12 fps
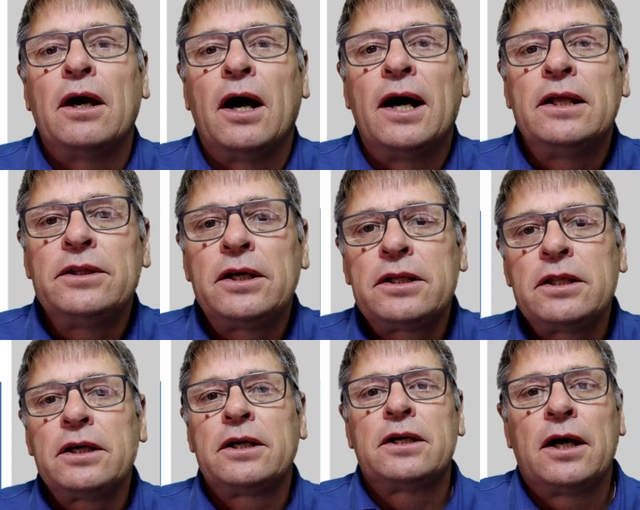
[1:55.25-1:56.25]
under the
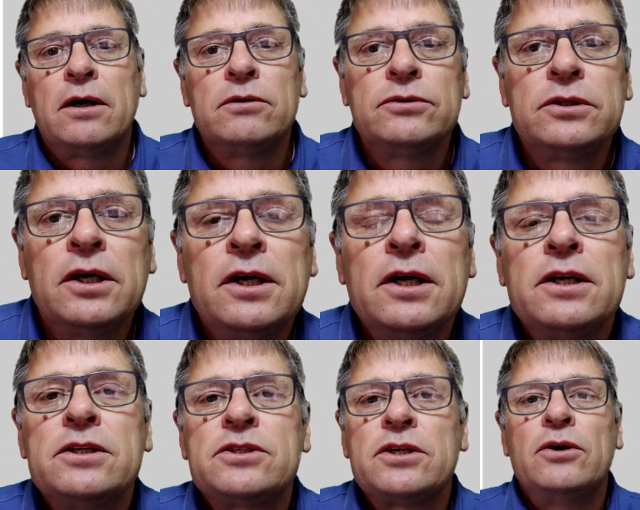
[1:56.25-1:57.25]
ground,
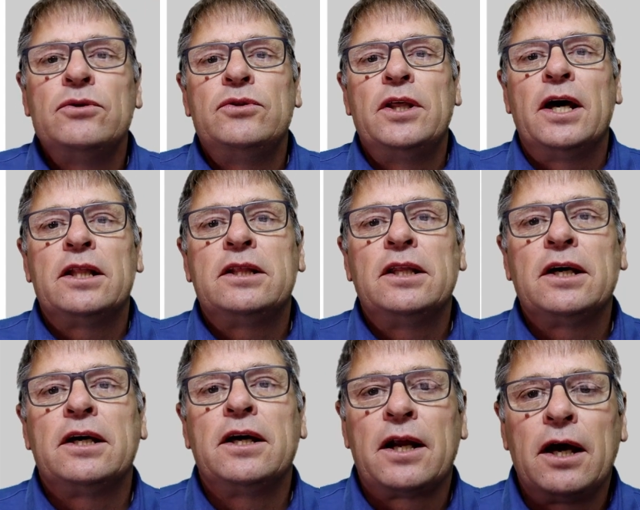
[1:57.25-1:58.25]
so that the
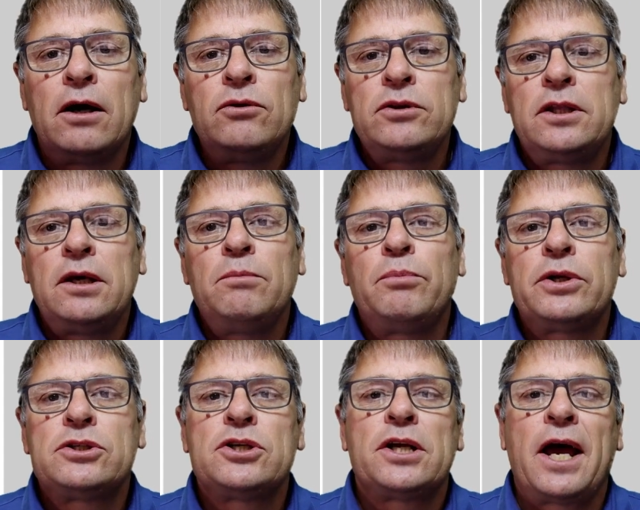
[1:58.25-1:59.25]
ground
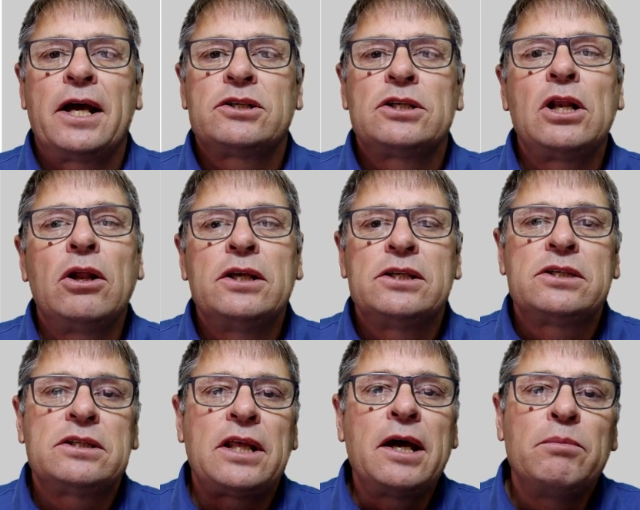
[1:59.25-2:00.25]
temperature actually
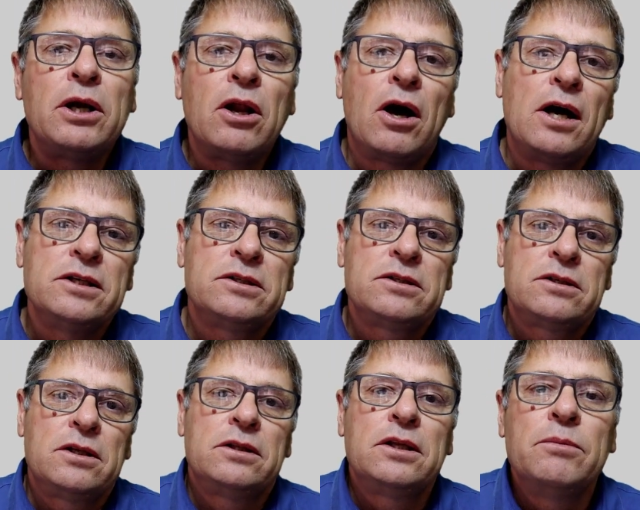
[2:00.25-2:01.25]
stabilizes
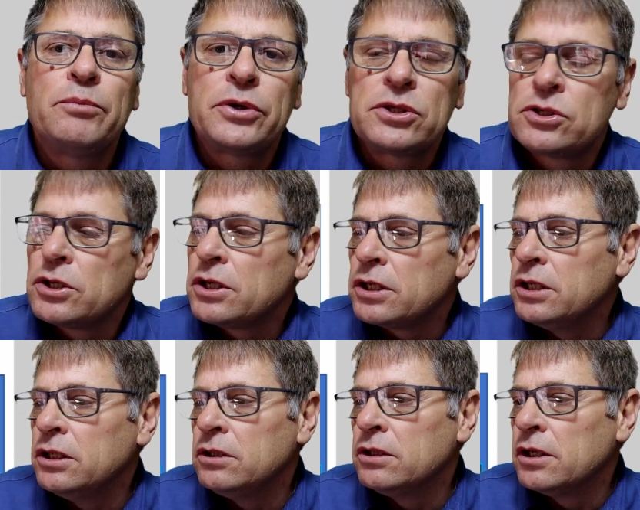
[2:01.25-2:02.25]
the temperature
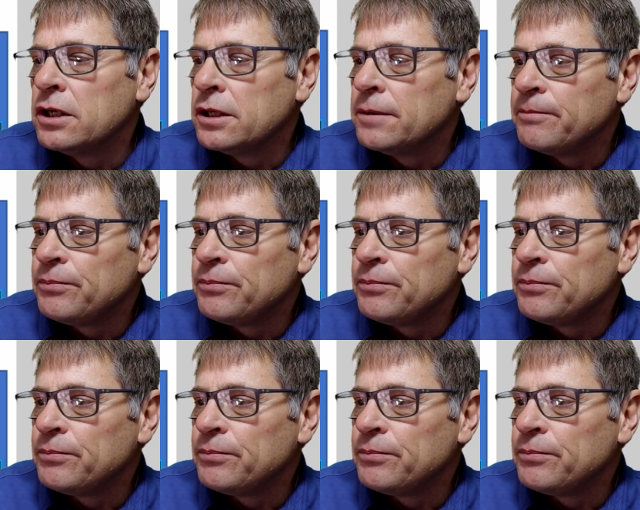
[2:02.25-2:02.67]
in the